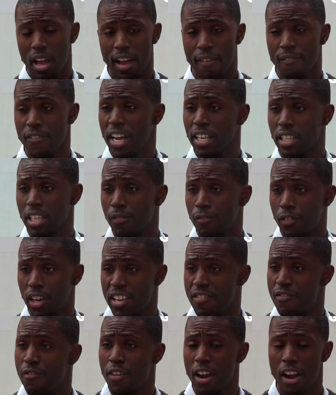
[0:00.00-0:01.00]

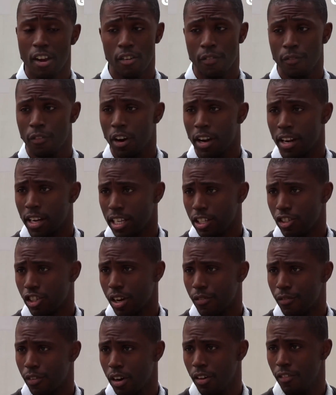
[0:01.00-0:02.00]
effectively verifying
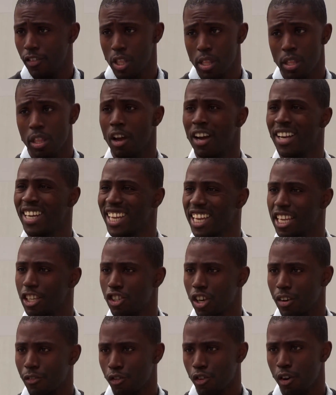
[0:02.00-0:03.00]
each other and signing
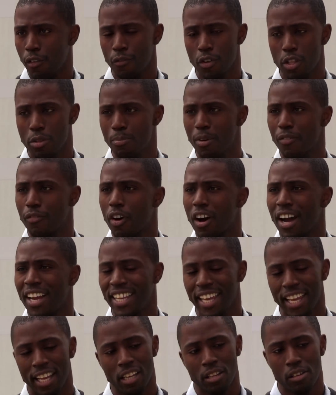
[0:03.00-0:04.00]
each other off as
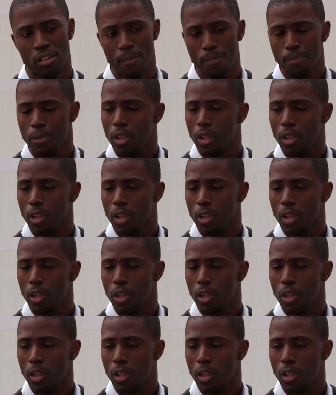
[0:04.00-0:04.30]
providing